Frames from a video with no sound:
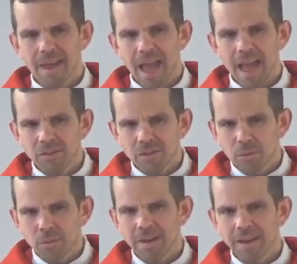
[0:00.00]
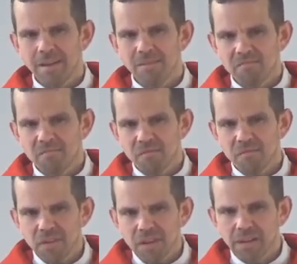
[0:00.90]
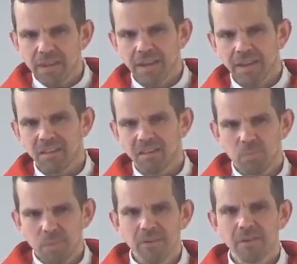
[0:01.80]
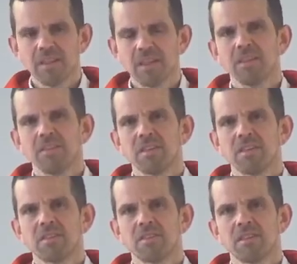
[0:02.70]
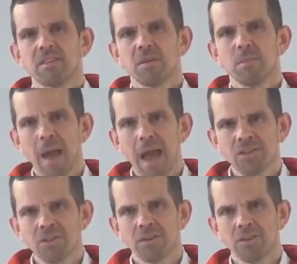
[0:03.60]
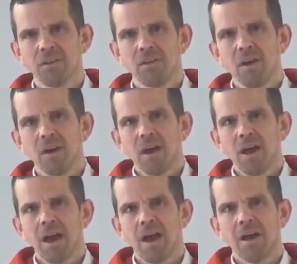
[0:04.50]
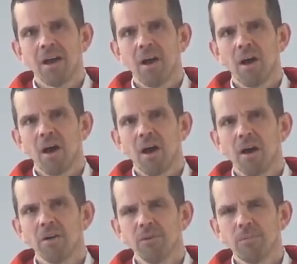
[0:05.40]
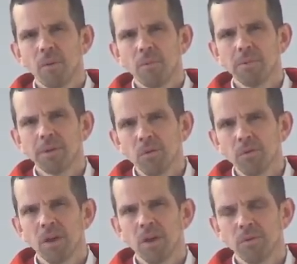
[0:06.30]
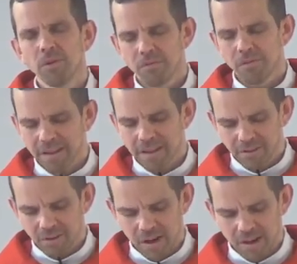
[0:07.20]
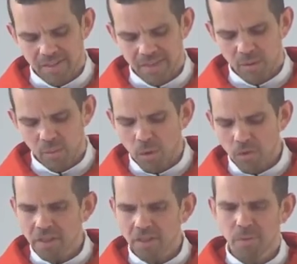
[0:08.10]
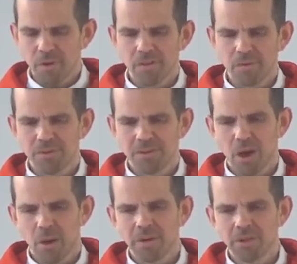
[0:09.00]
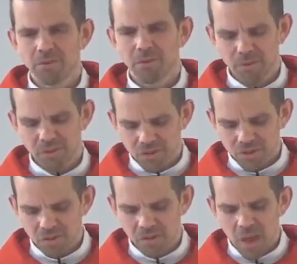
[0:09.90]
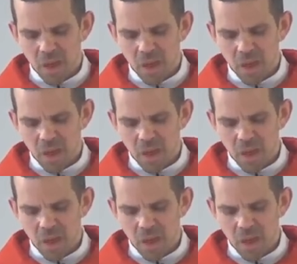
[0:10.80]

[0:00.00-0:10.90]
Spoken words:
as you were feeling and experiencing this compassion, you probably also would have recognized that what this person was going through was just